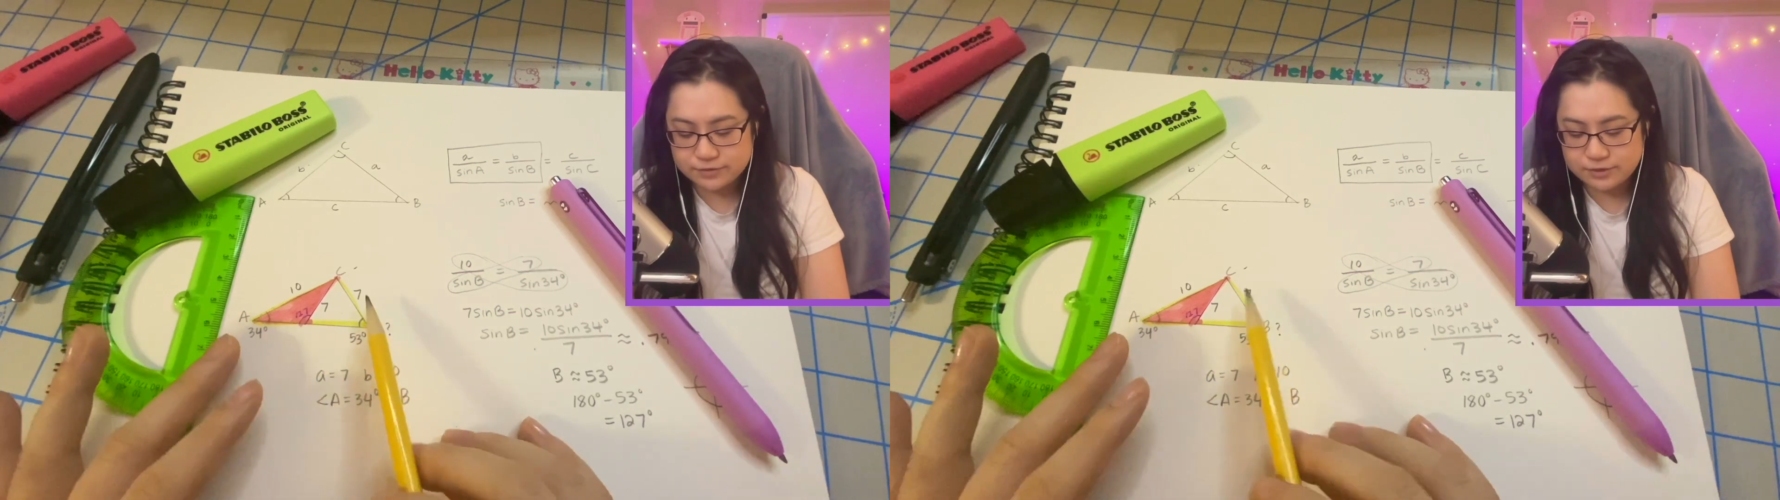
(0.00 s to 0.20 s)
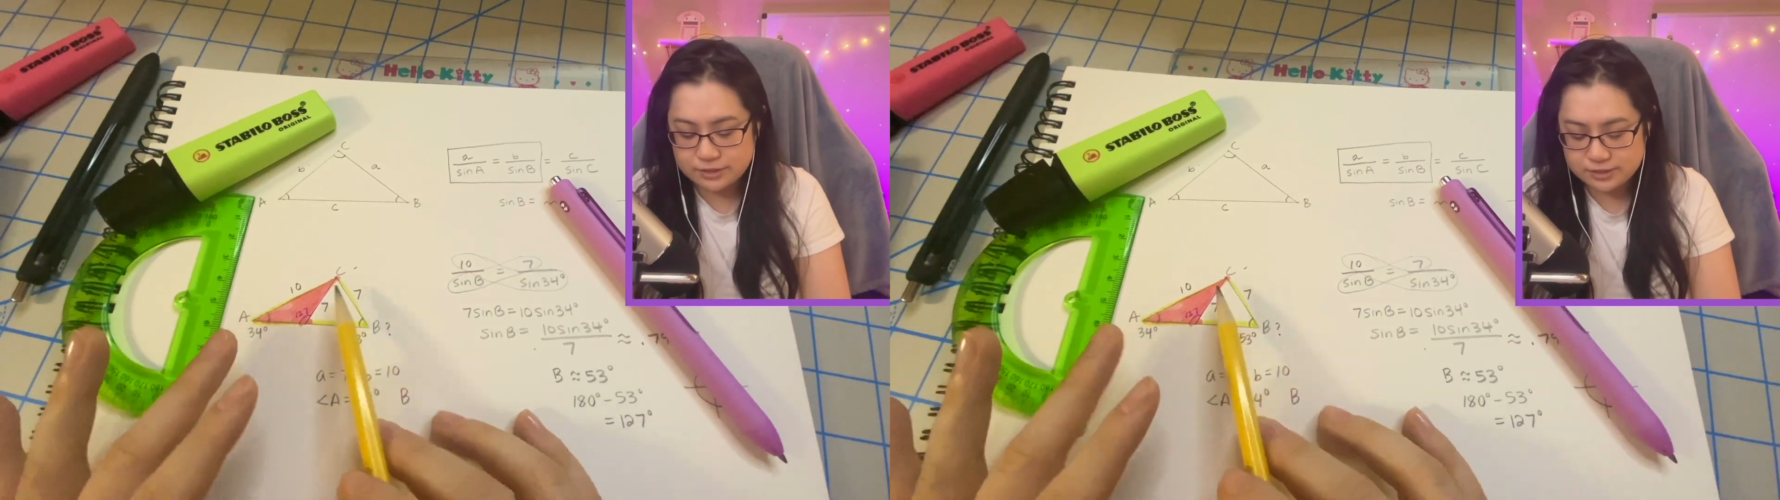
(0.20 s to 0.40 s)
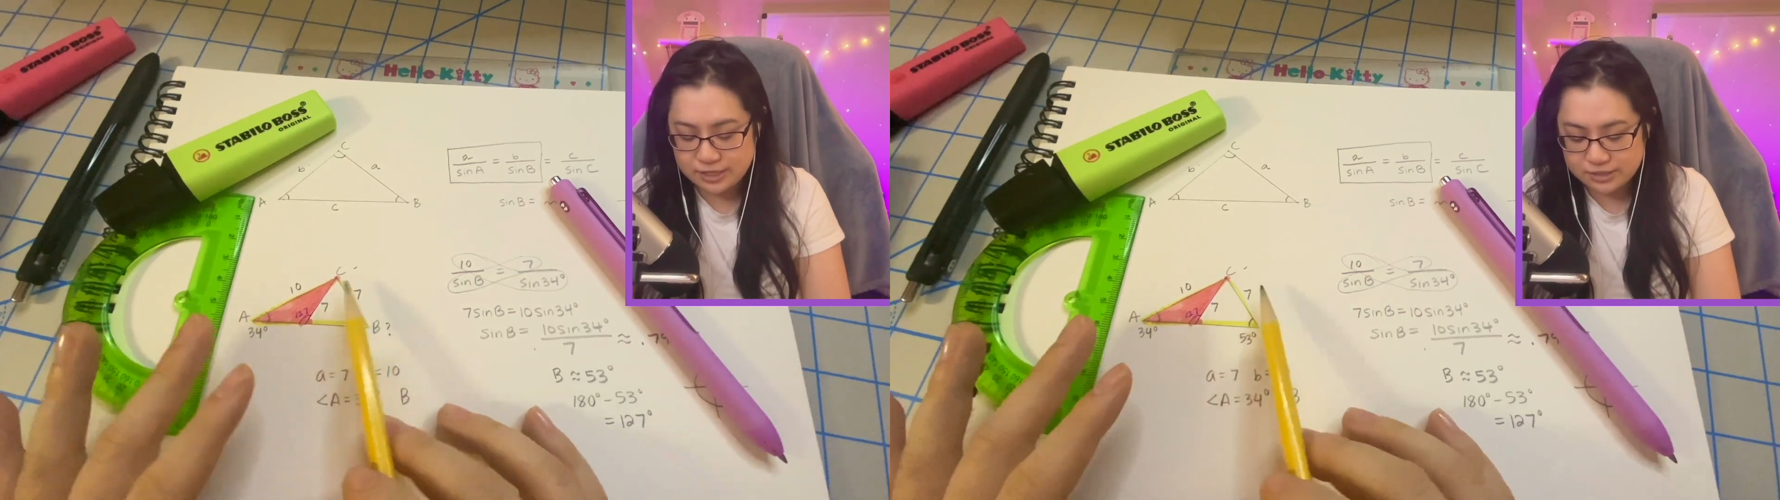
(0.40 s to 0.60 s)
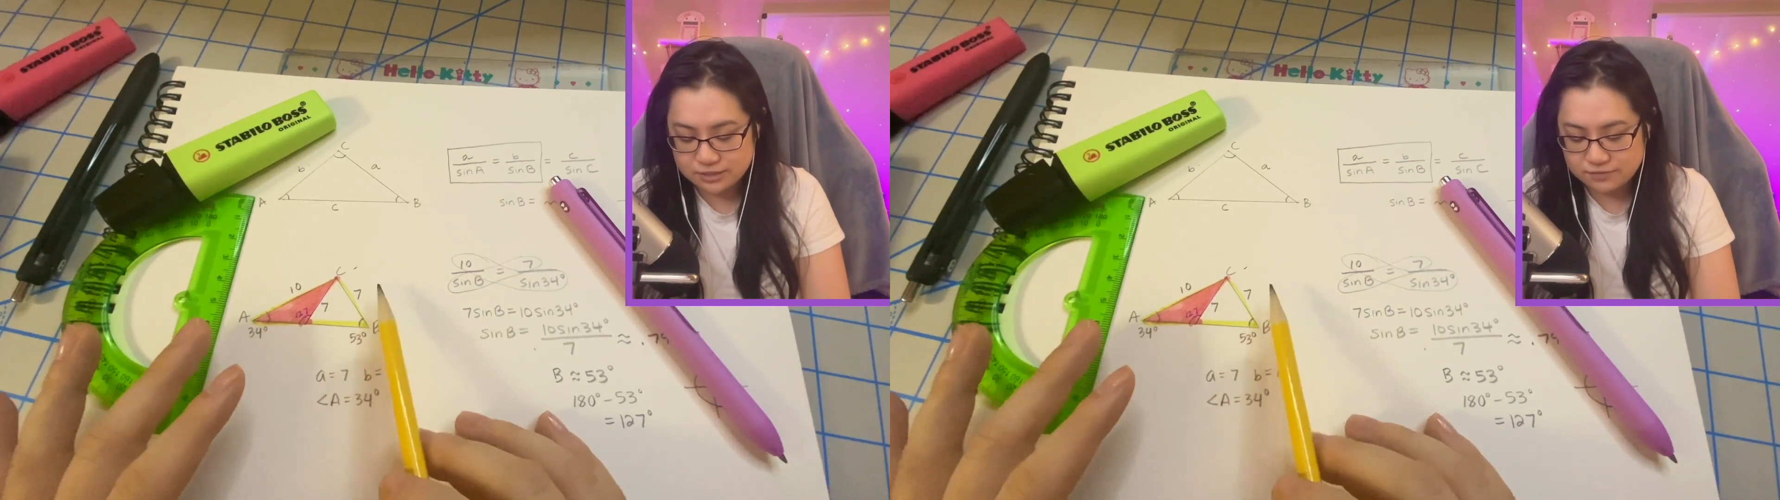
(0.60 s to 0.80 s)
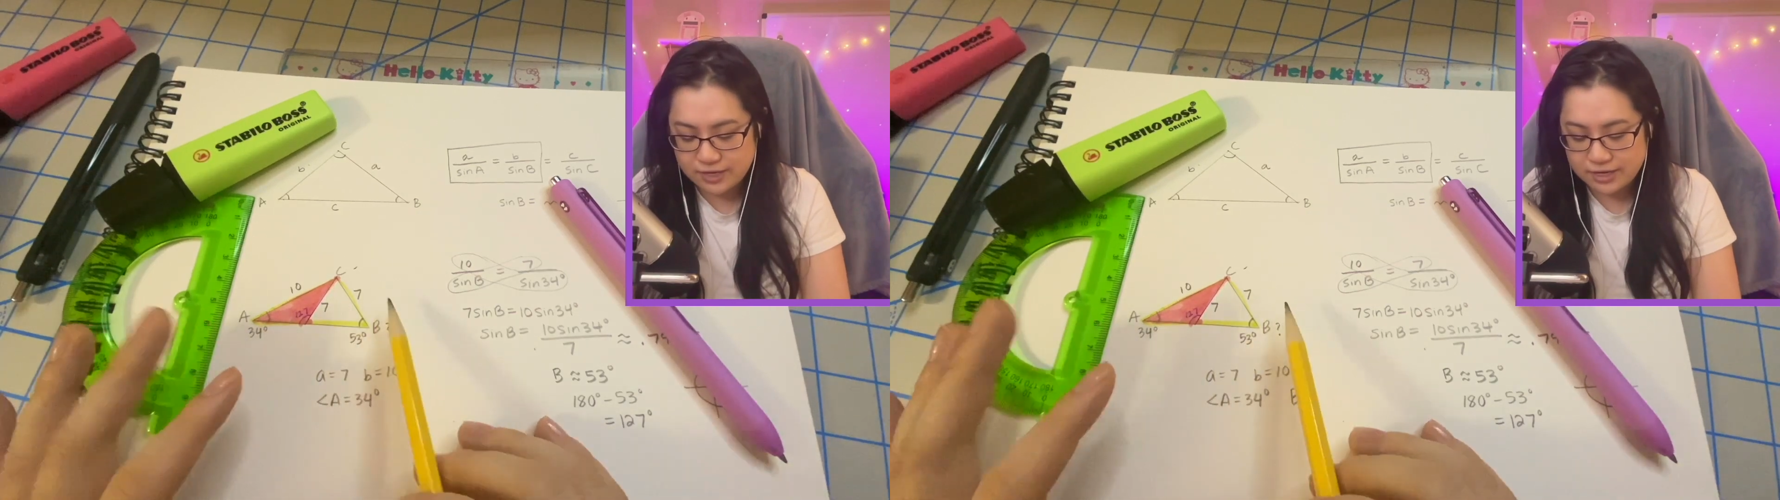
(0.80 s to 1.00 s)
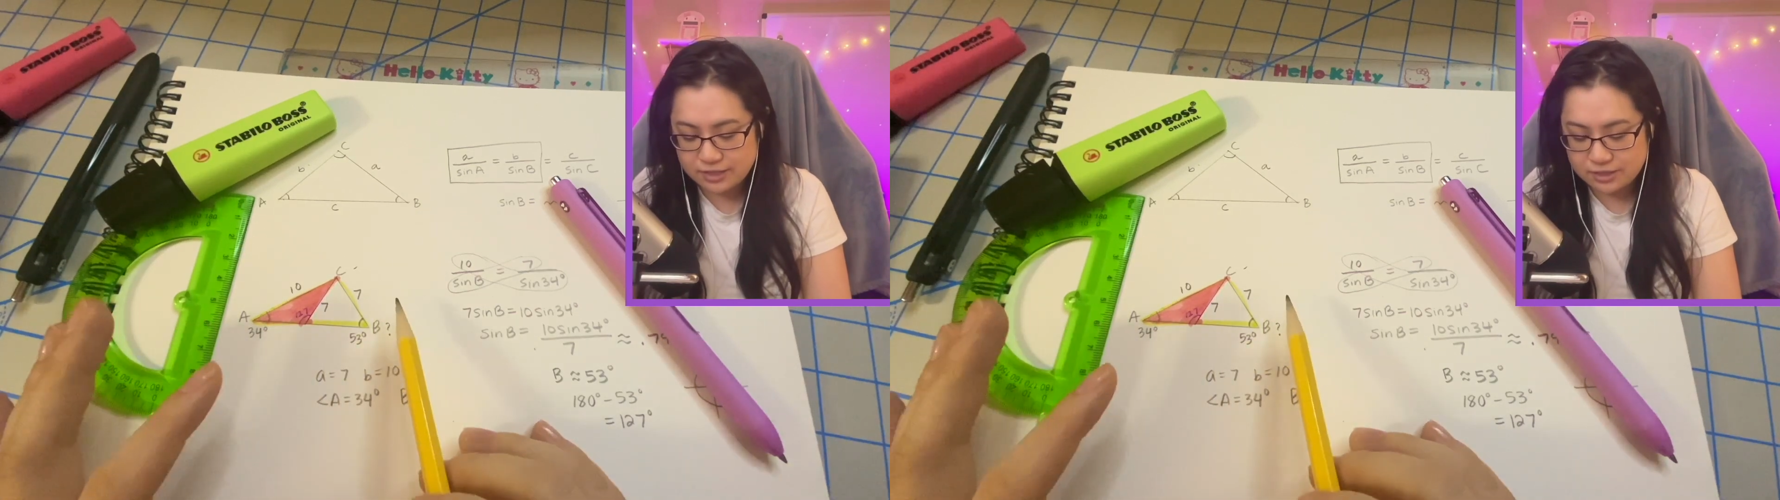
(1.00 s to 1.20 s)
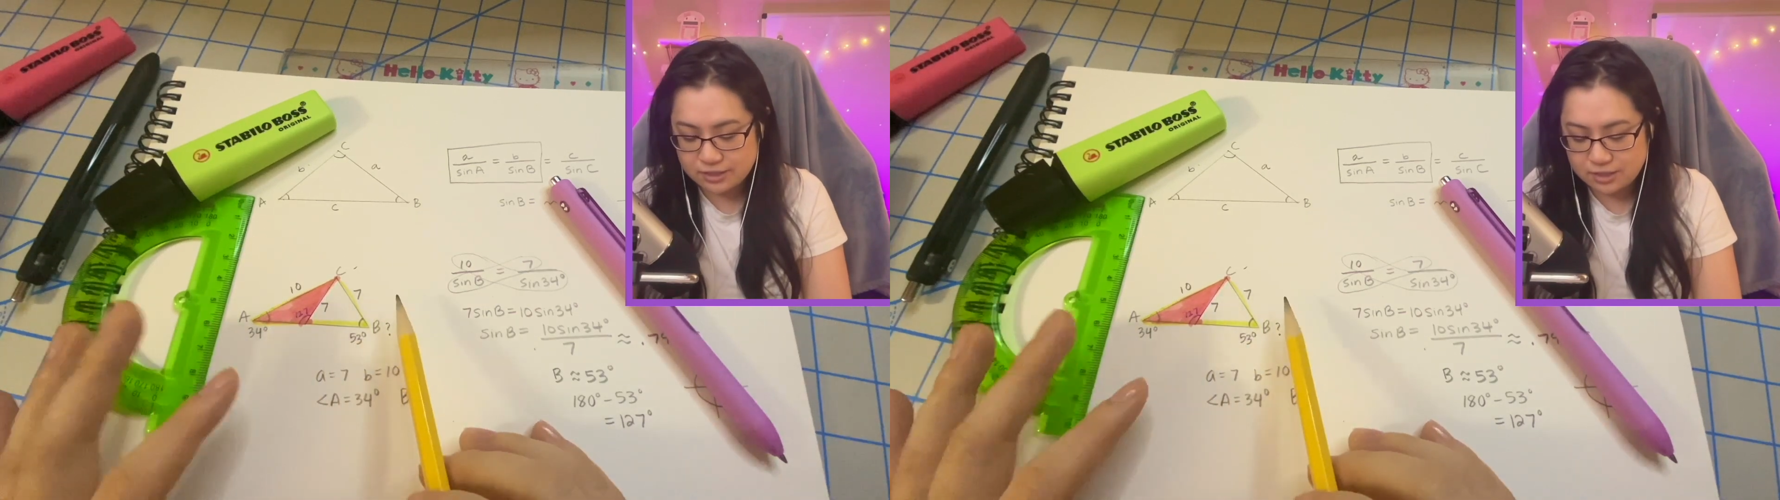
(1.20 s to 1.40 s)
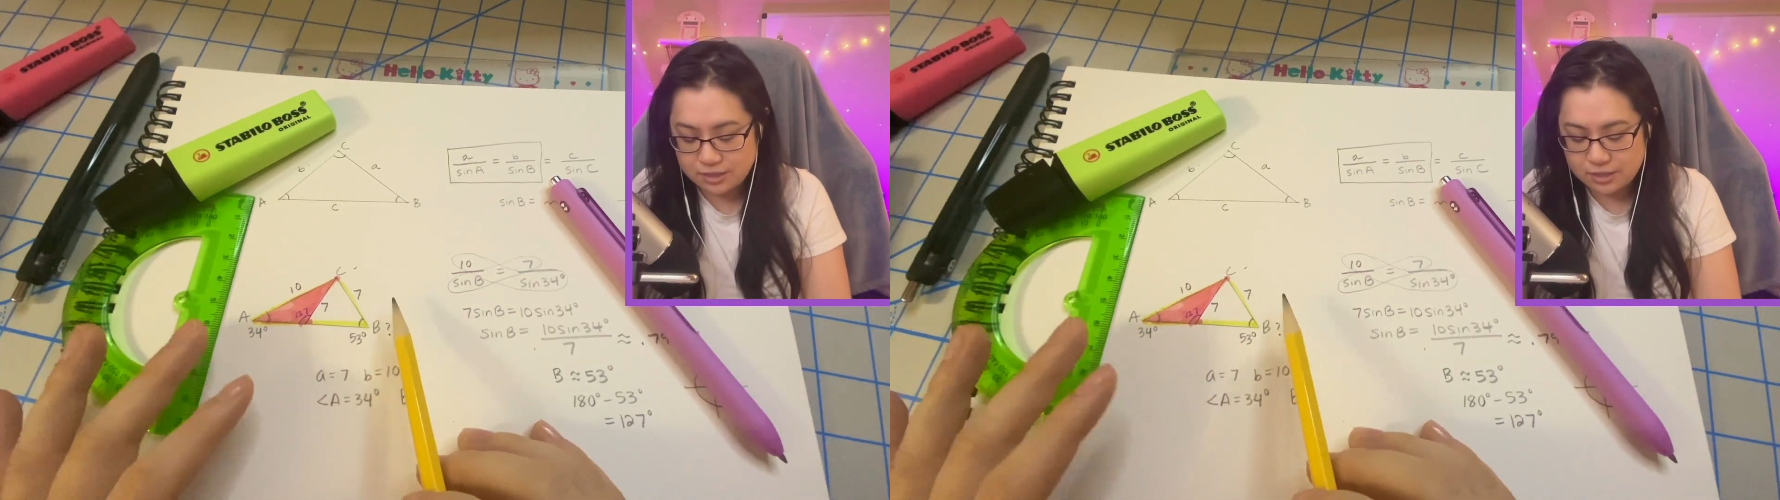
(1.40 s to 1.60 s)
and satisfy the